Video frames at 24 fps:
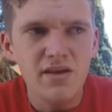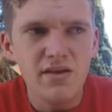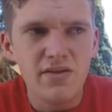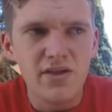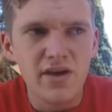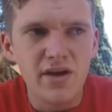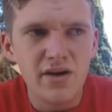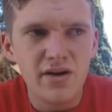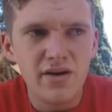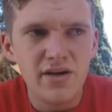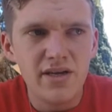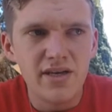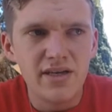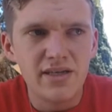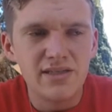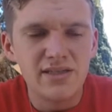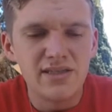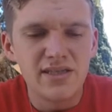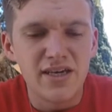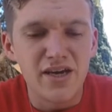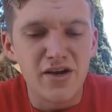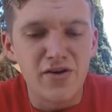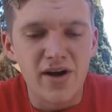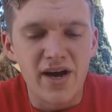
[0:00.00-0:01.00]
there it
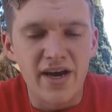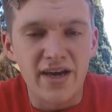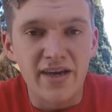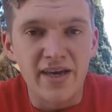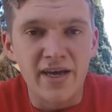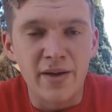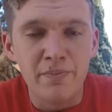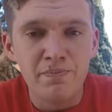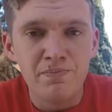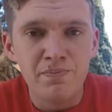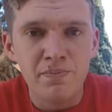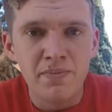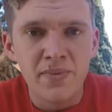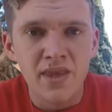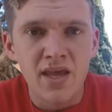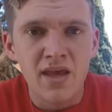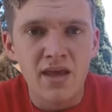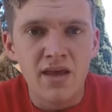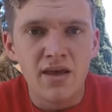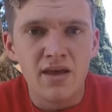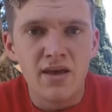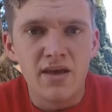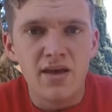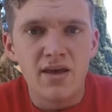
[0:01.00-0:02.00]
is, here I am.
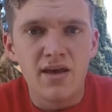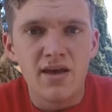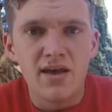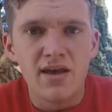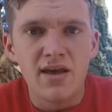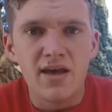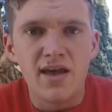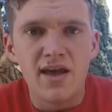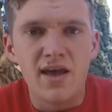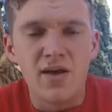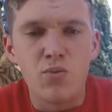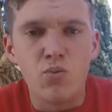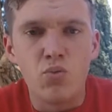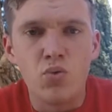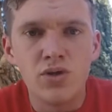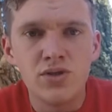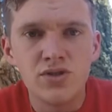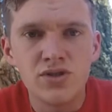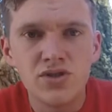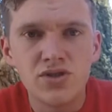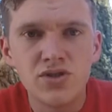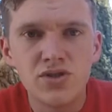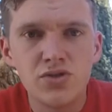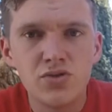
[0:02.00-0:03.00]
And
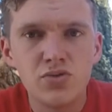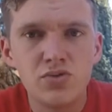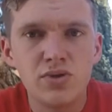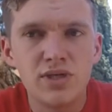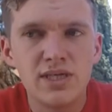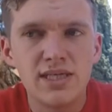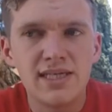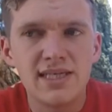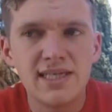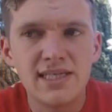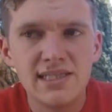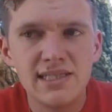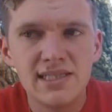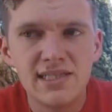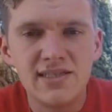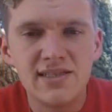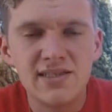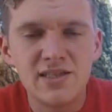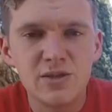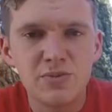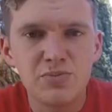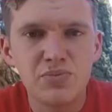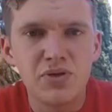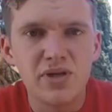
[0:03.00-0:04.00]
once you get to
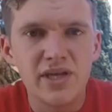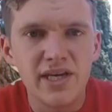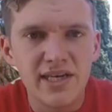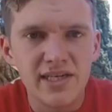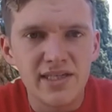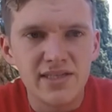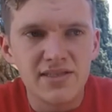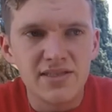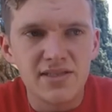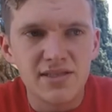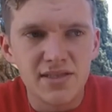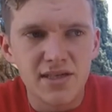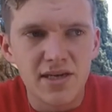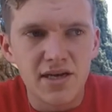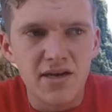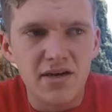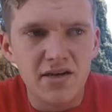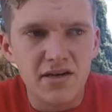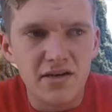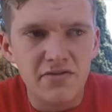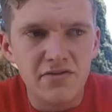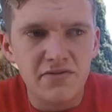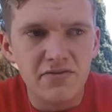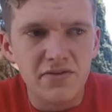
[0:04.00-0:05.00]
this place
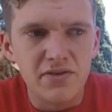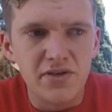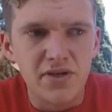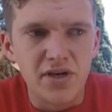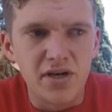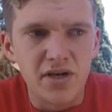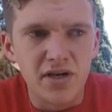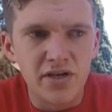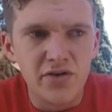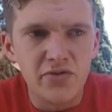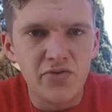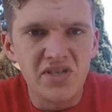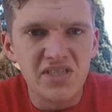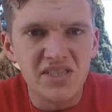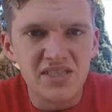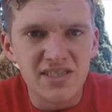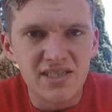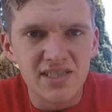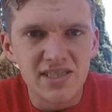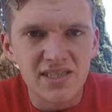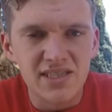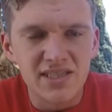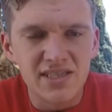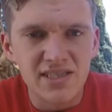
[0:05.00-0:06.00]
of
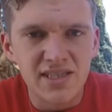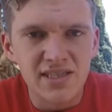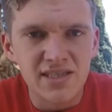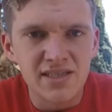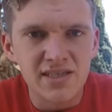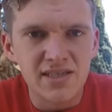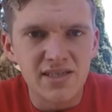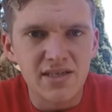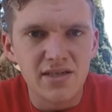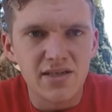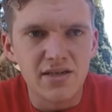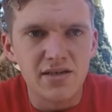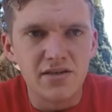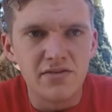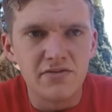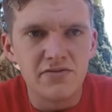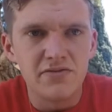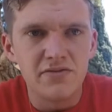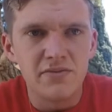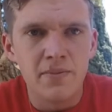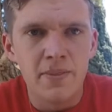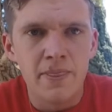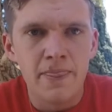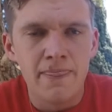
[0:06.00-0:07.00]
non-resistance, of
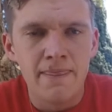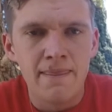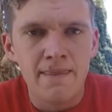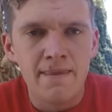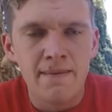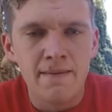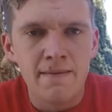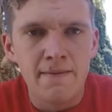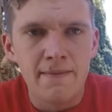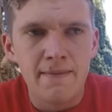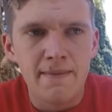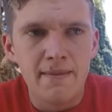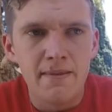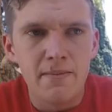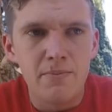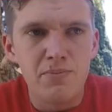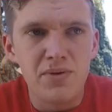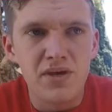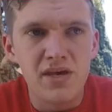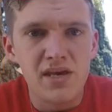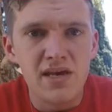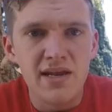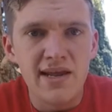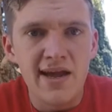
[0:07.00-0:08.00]

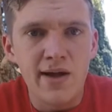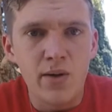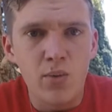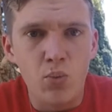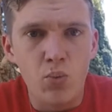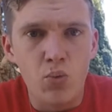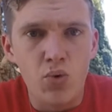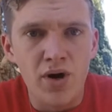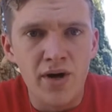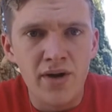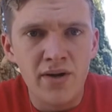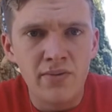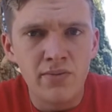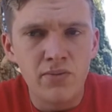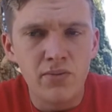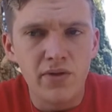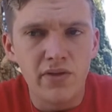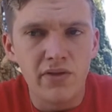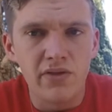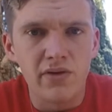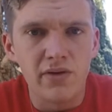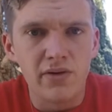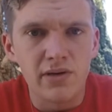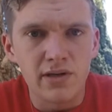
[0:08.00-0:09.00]
being at one
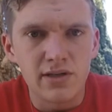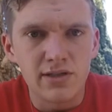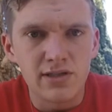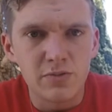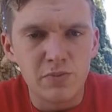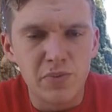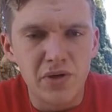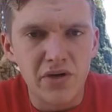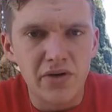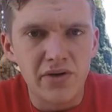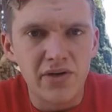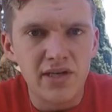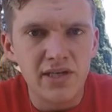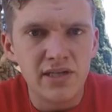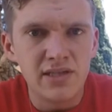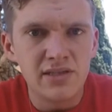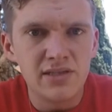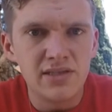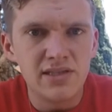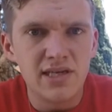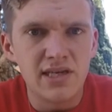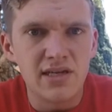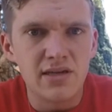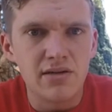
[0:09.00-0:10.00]
with your
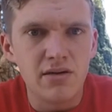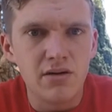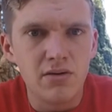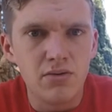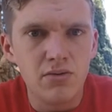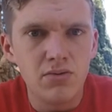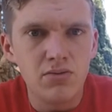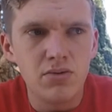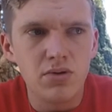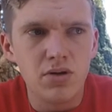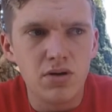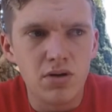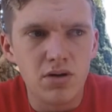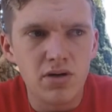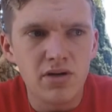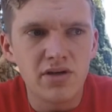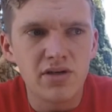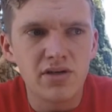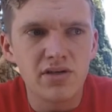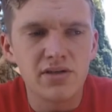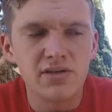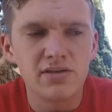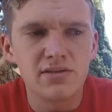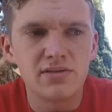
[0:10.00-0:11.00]
experience and no
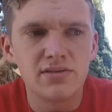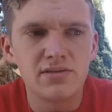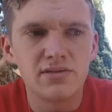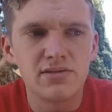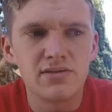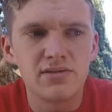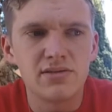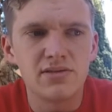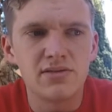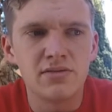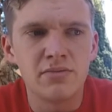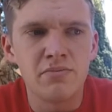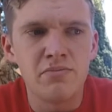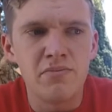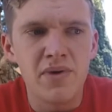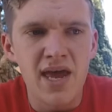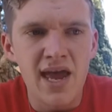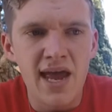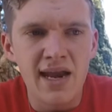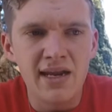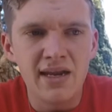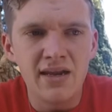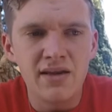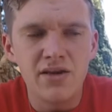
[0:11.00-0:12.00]
longer
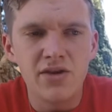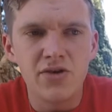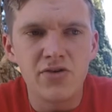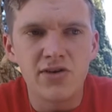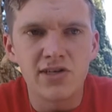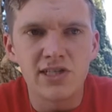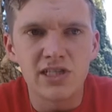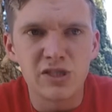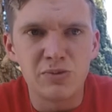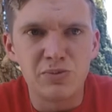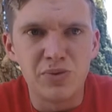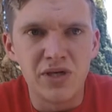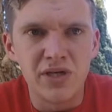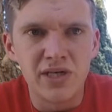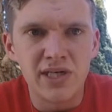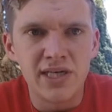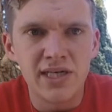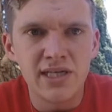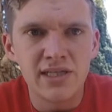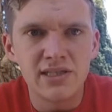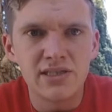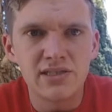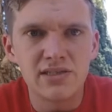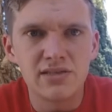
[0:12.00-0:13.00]
demanding your
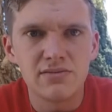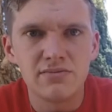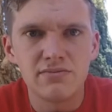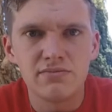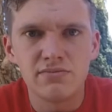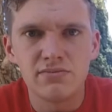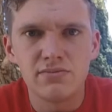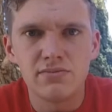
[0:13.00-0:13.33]
experience